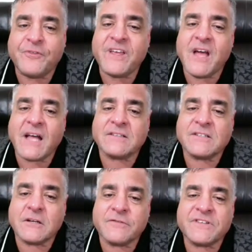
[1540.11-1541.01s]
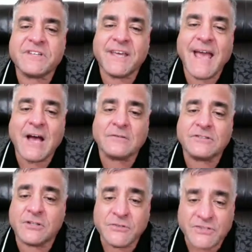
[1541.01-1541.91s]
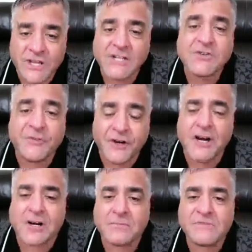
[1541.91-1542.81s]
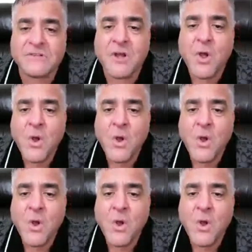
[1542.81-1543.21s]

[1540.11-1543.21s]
fiat service accounts to such firms